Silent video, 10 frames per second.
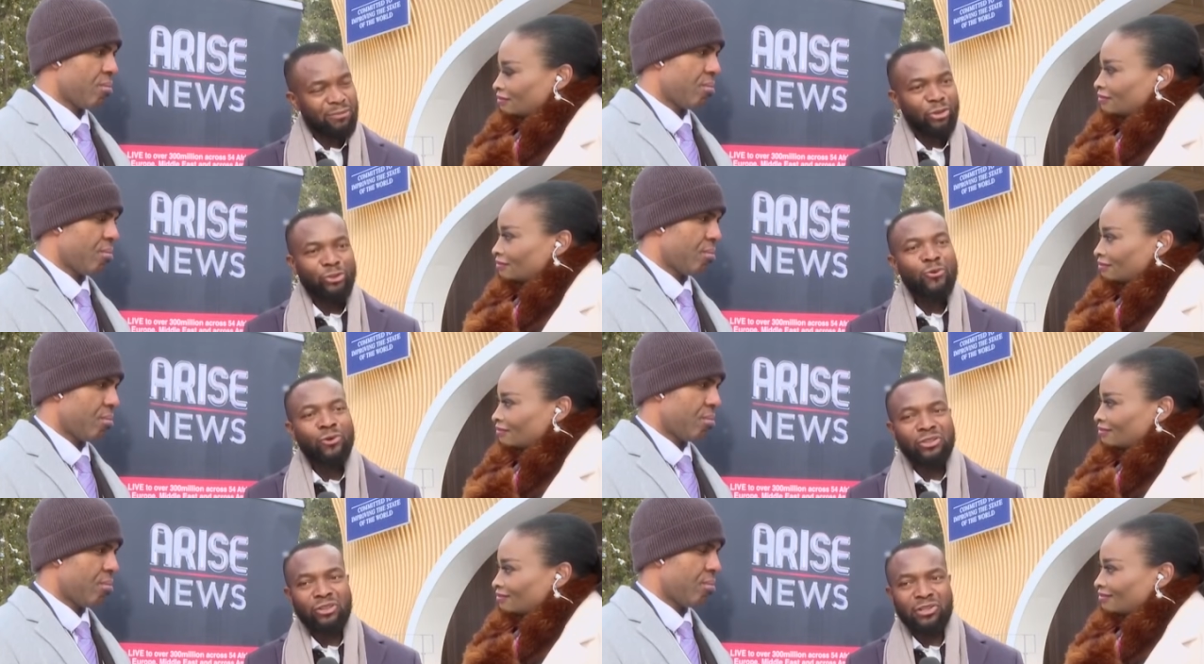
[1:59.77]
Speaker 1: But no
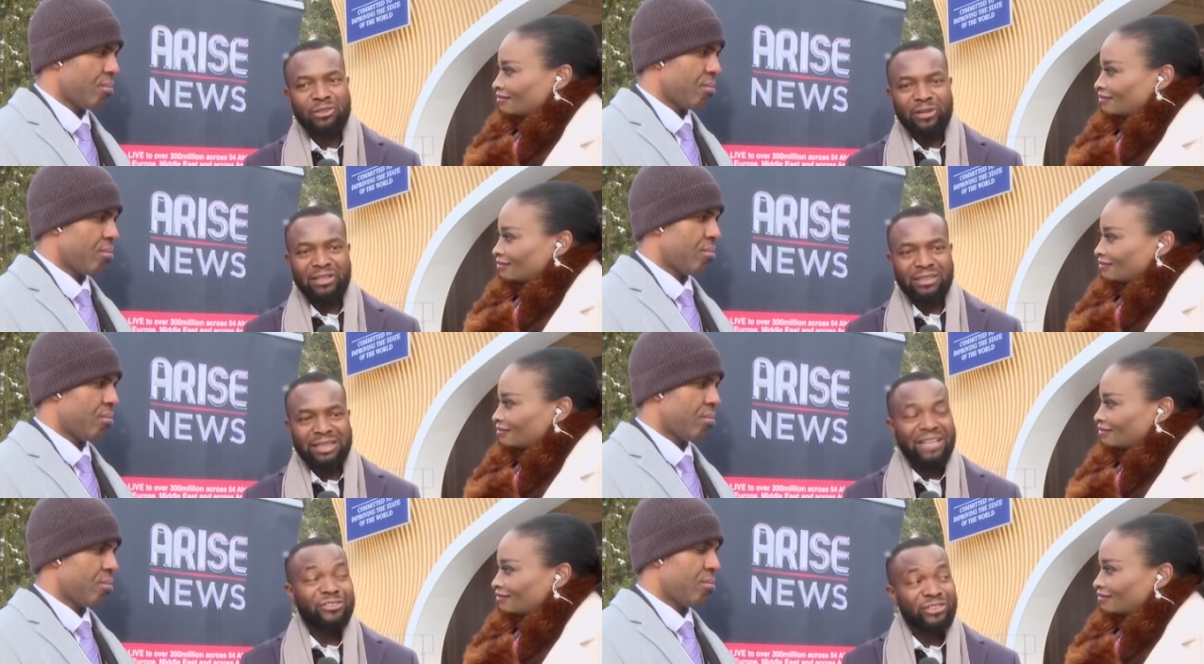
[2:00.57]
one talks about the
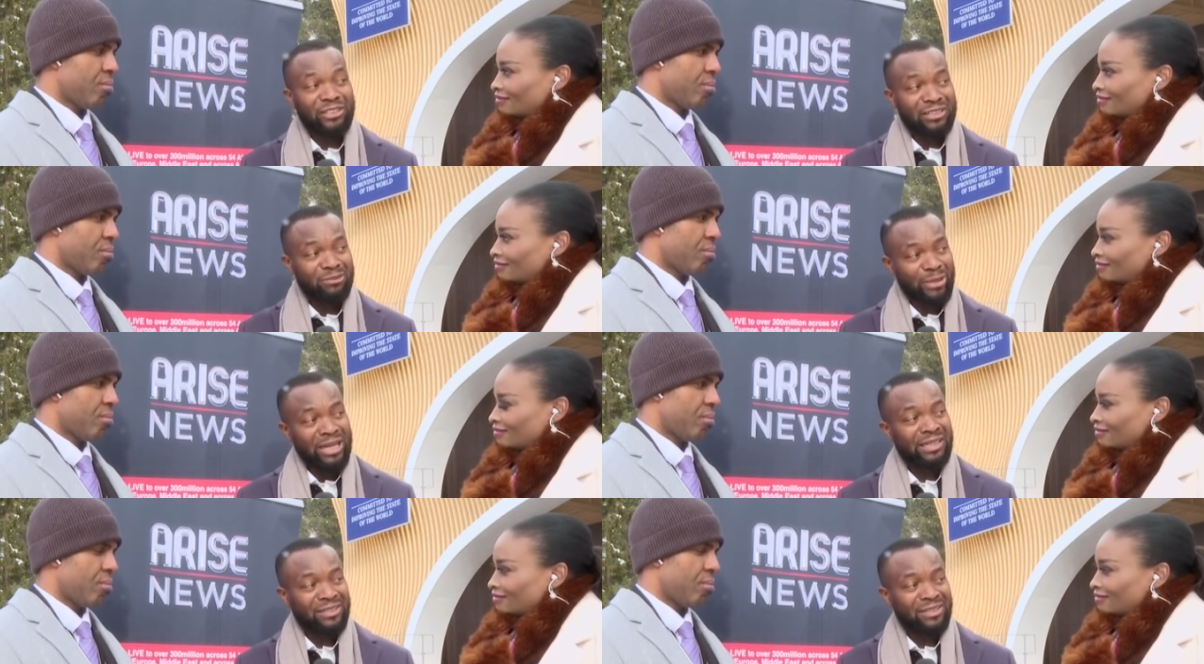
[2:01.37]
Nigerian interbank